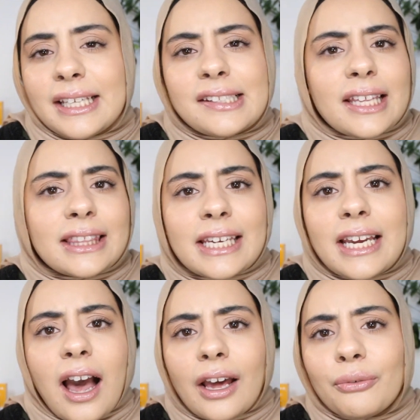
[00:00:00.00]
is that there
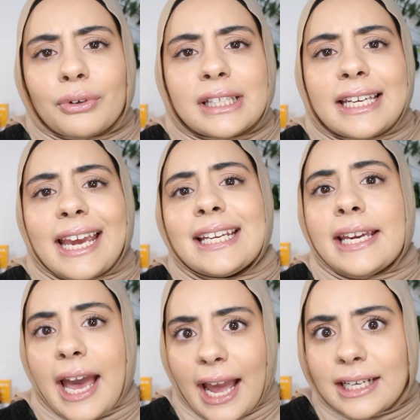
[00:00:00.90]
aren't really
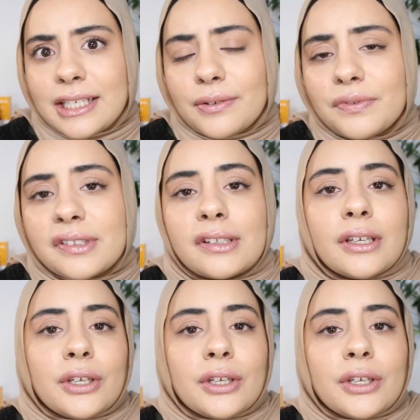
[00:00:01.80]
any actives.